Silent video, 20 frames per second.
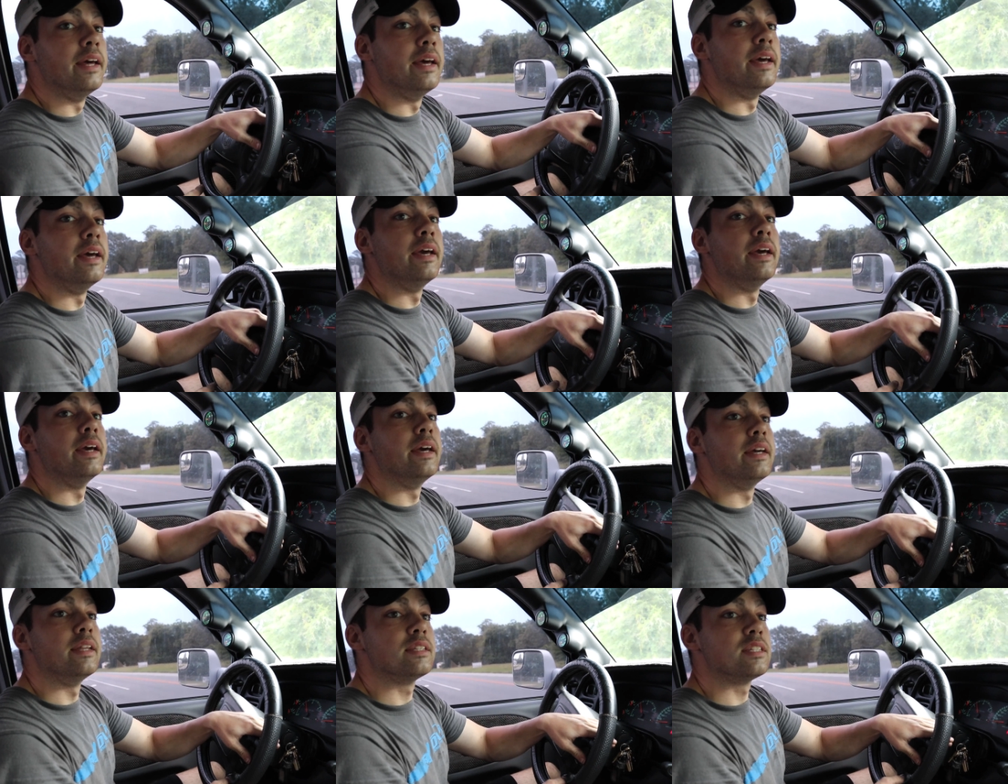
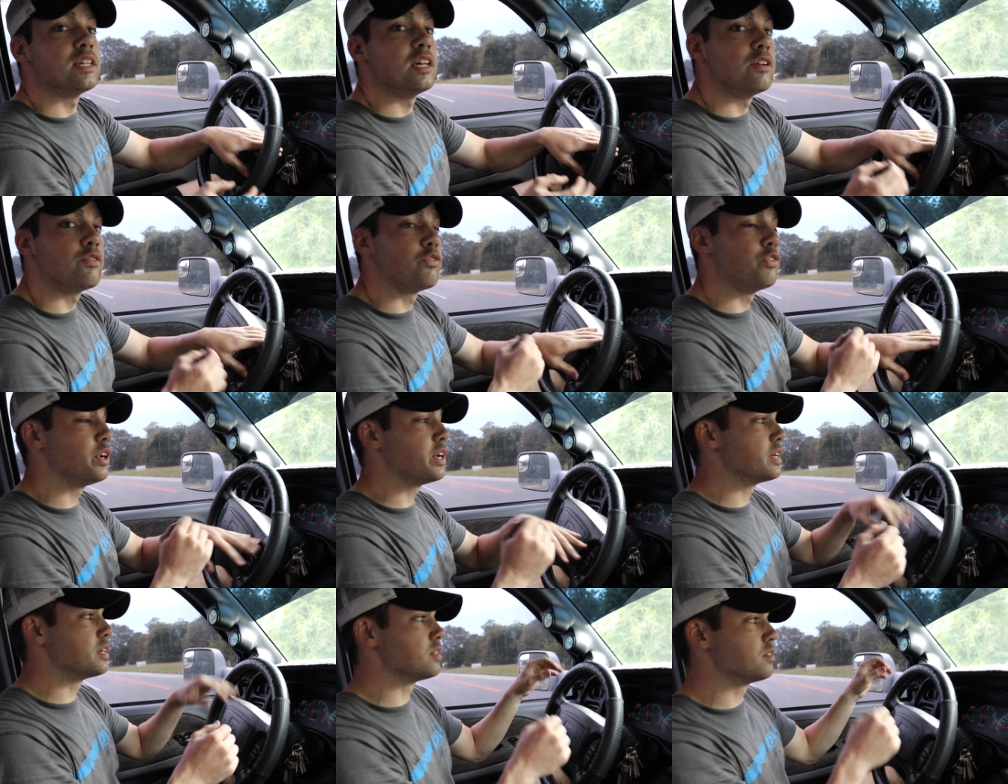then see if
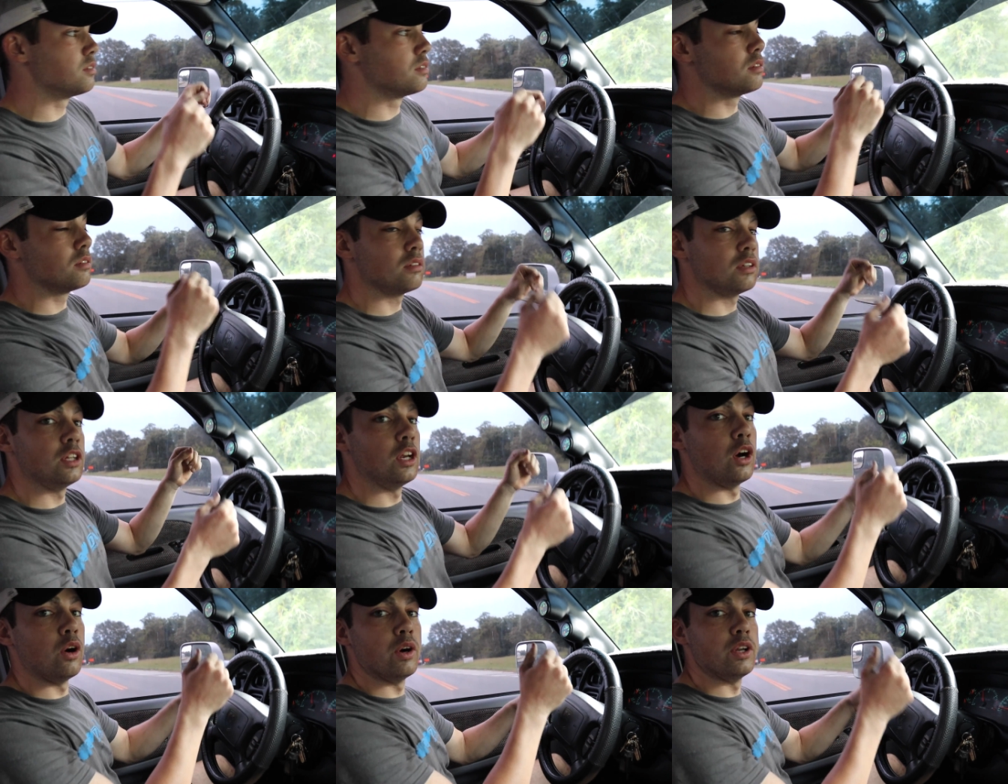we can,
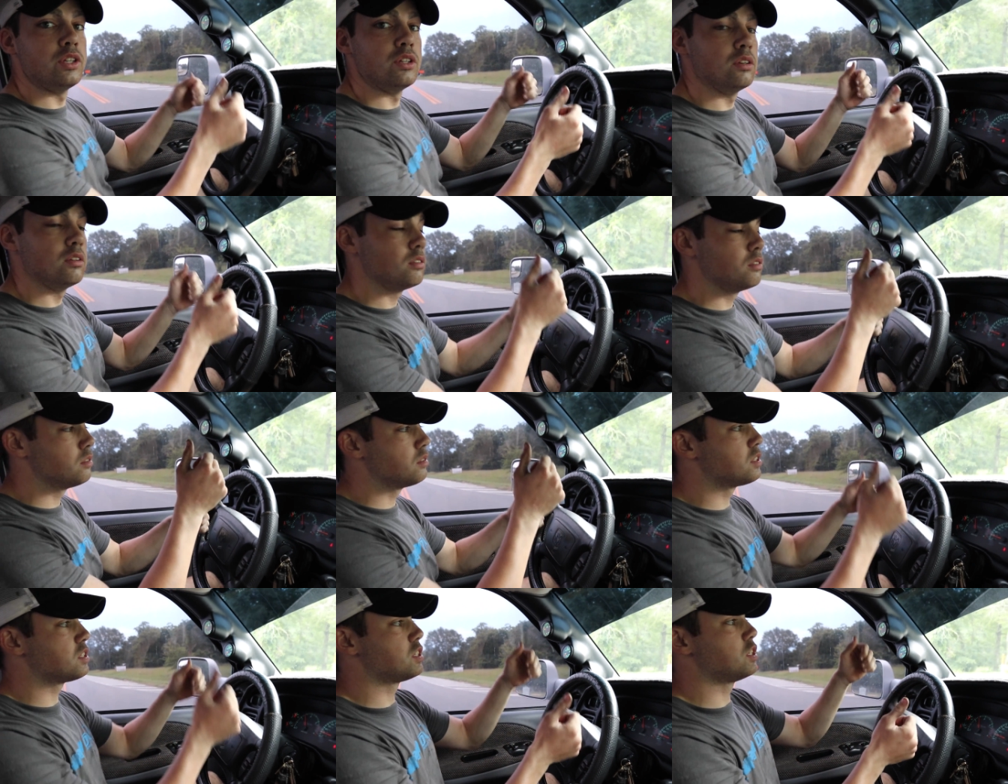you know,
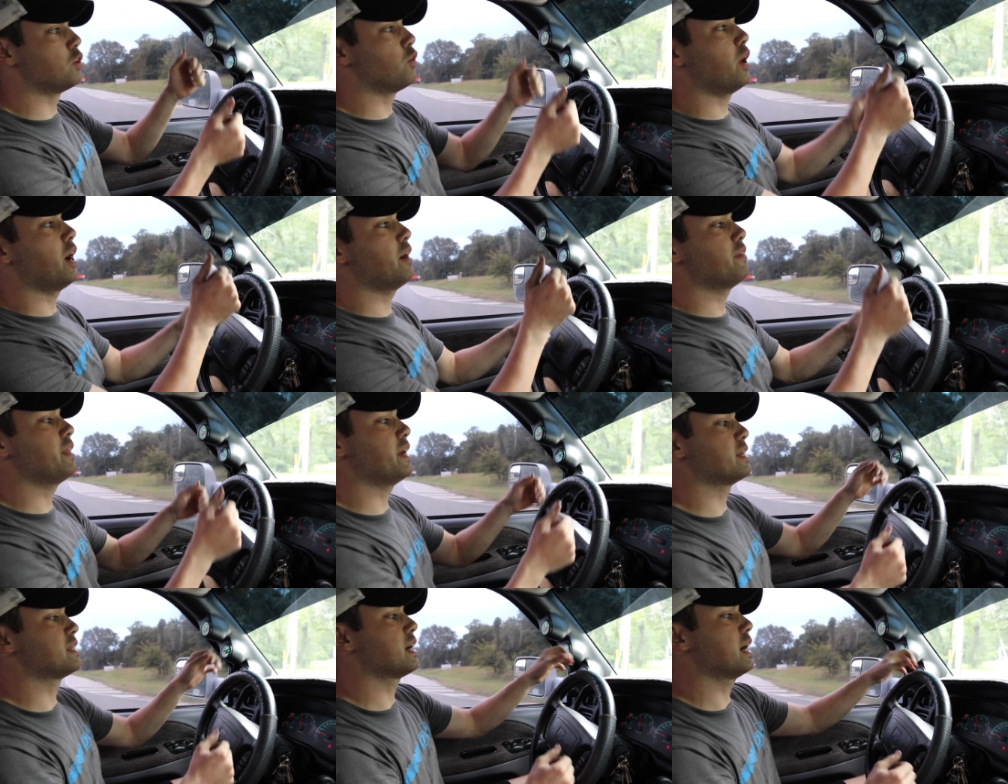still
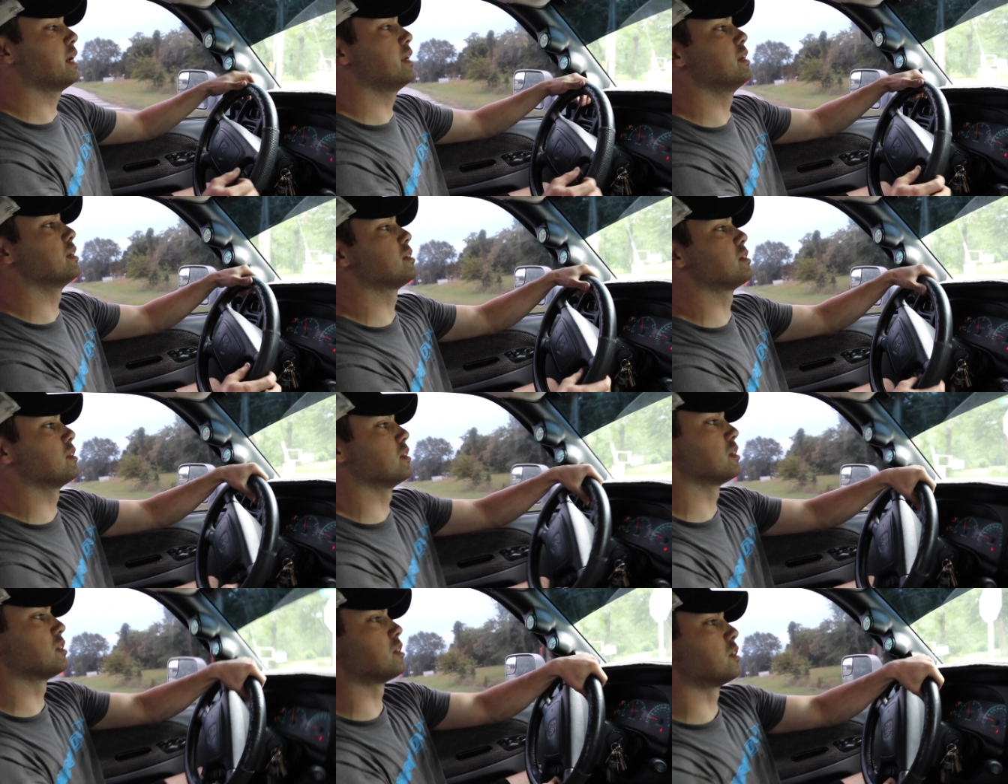have that tightness
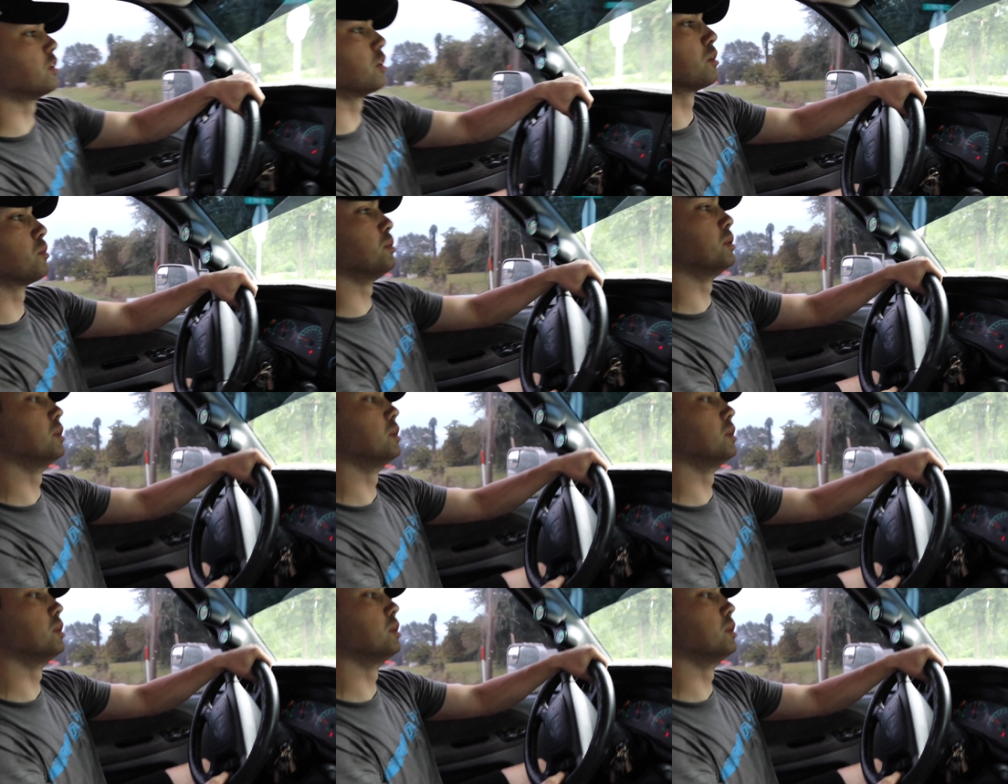in the steering